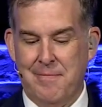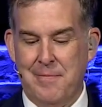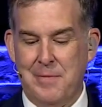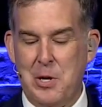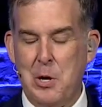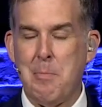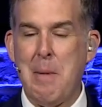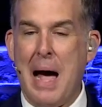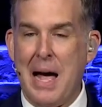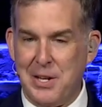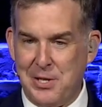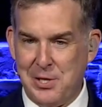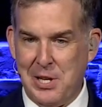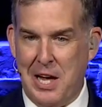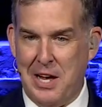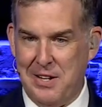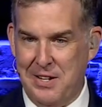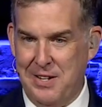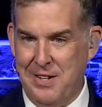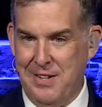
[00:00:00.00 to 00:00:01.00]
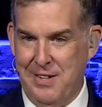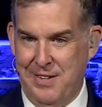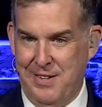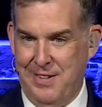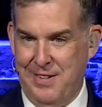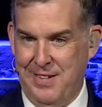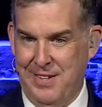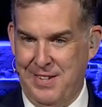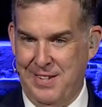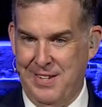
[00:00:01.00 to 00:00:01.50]
your mindset,
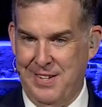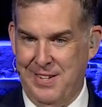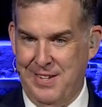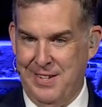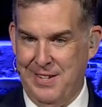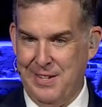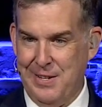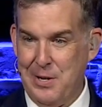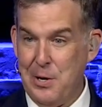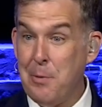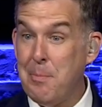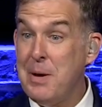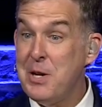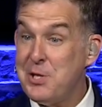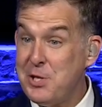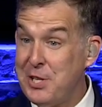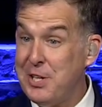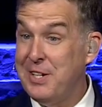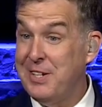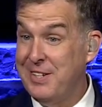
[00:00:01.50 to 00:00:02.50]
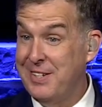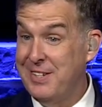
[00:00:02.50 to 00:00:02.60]
your mission.